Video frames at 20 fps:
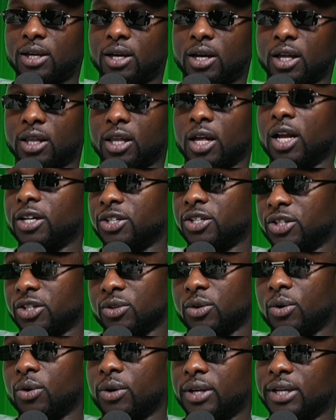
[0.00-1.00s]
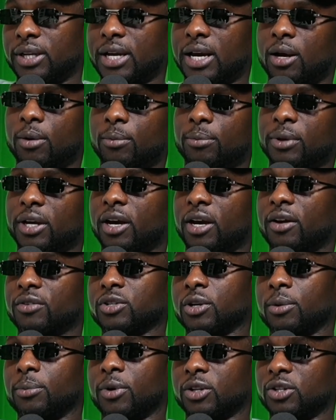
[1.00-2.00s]
a lot of shit's going down. Playoffs
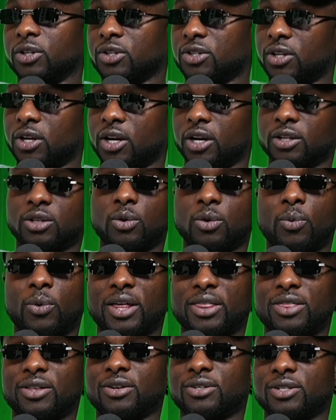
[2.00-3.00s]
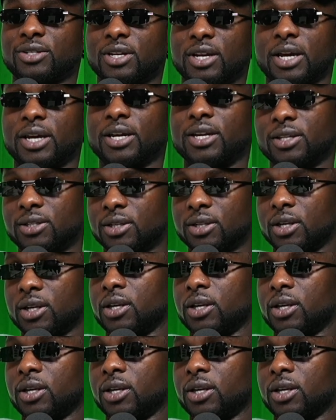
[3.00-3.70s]
are about to start. The weather's nice.